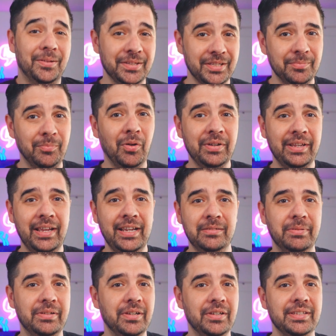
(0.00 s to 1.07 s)
called a smart case
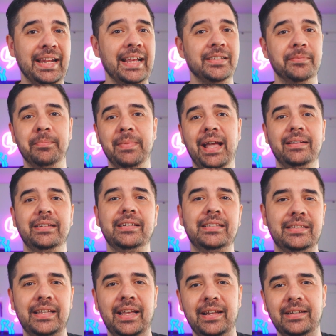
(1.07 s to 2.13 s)
because it has magnets
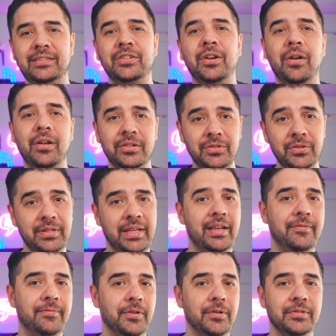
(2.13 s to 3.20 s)
that talk to the
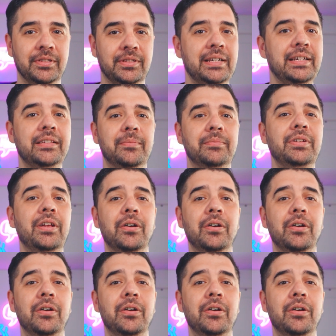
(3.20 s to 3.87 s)
headphones, letting them